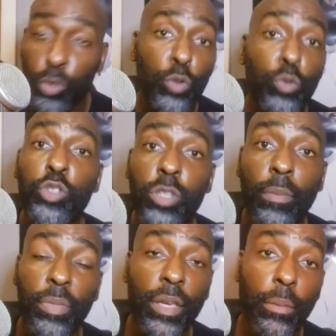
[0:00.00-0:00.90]
So do
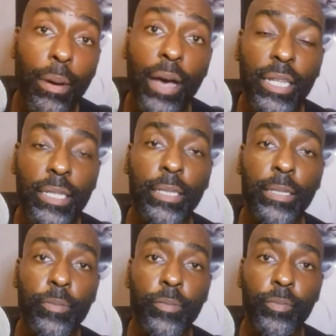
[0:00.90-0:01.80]
something about it,
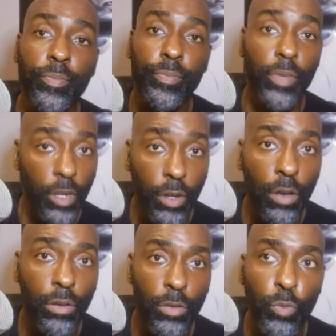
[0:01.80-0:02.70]
you
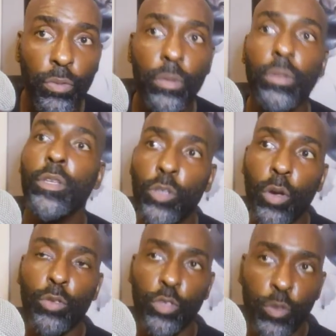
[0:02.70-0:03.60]
know?
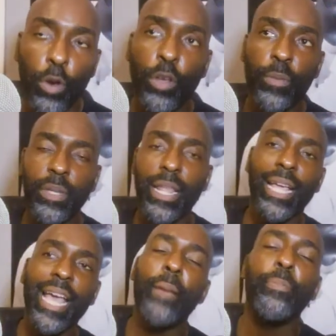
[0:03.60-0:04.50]
So you want to be
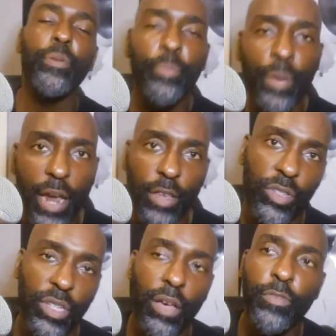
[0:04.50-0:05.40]
that guy, prepare
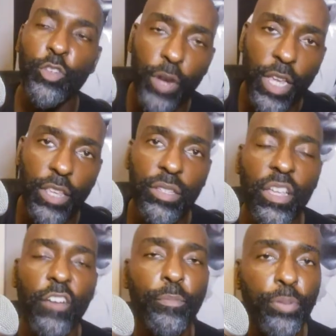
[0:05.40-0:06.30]
yourself, train
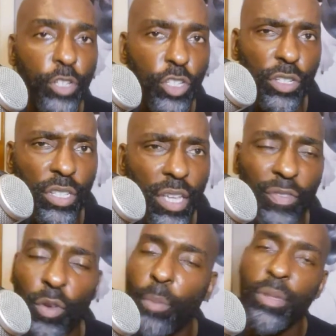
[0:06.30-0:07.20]
yourself, push
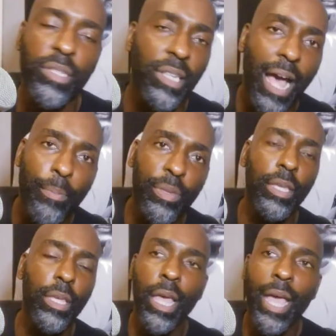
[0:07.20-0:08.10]
yourself. Don't be
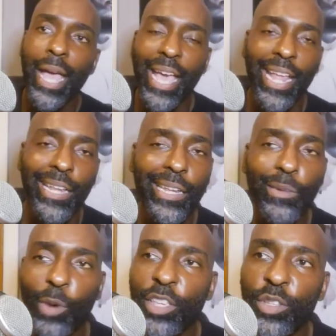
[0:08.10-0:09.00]
sloppy. And
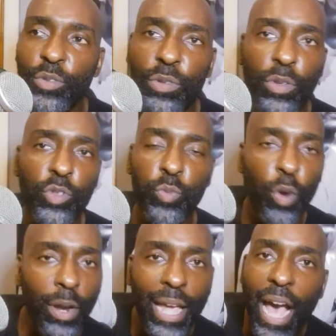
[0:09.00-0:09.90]
when you do those
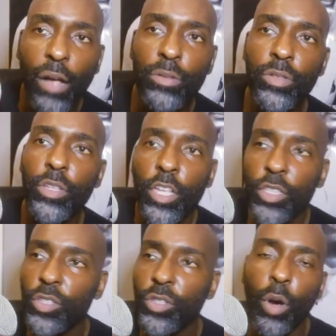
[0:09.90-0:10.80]
workouts,
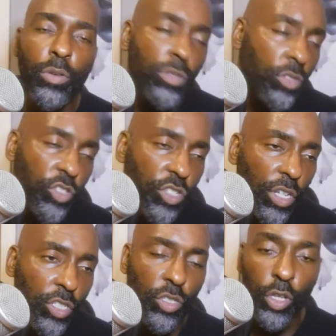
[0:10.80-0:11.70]
don't
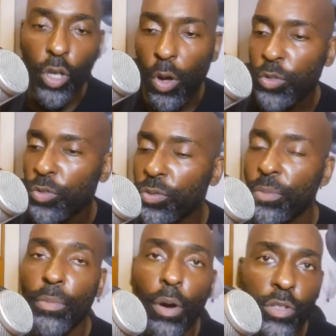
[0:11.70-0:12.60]
just go
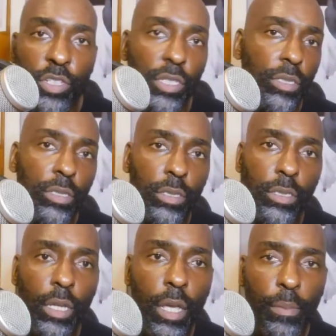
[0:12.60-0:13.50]
to the
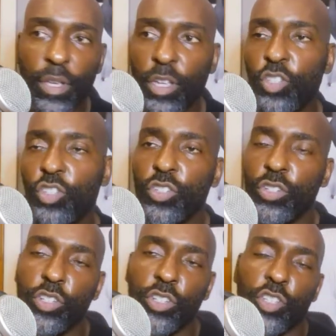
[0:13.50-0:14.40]
motions because
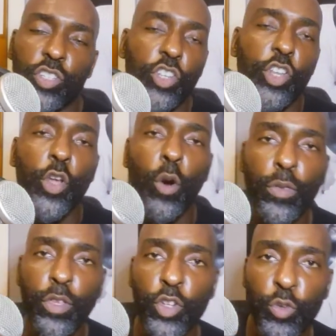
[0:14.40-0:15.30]
you just
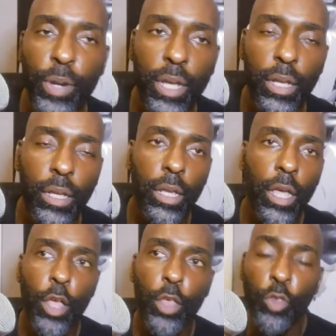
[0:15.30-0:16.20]
know the drill.
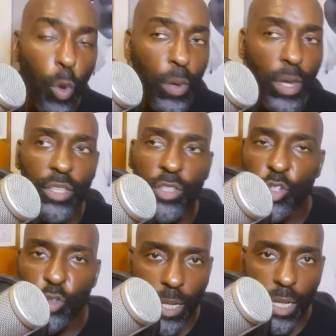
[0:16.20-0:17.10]
Knowing
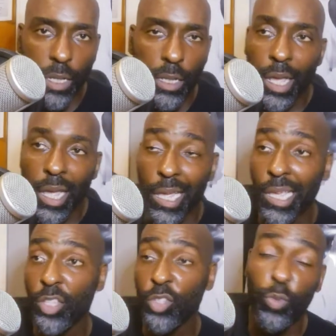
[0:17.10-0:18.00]
the drill
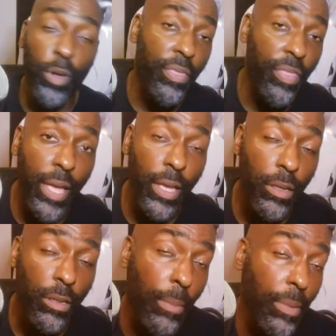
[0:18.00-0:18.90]
is one
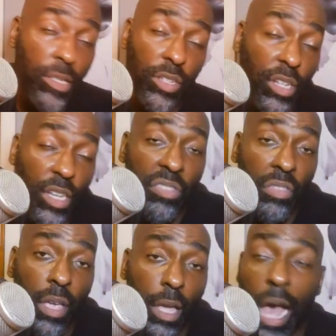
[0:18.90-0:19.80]
thing. I mean, it's a
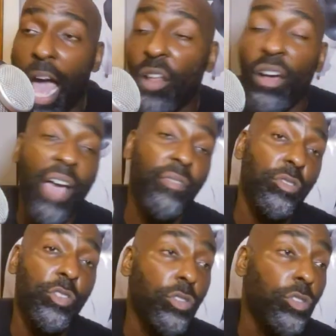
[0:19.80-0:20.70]
good thing. I don't
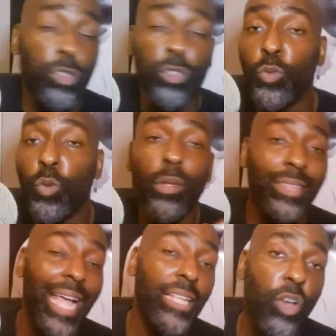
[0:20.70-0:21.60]
have to do
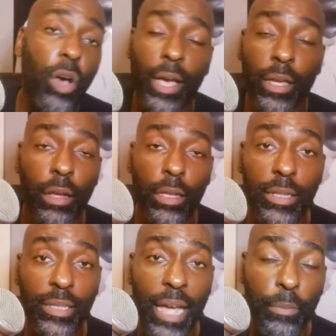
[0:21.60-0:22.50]
all that talking
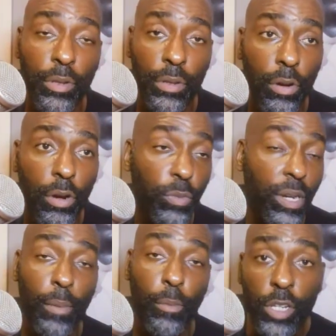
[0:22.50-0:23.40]
all the time on the court
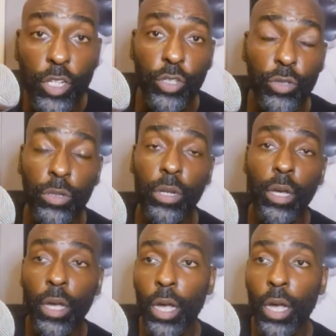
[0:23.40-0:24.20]
when I'm with you.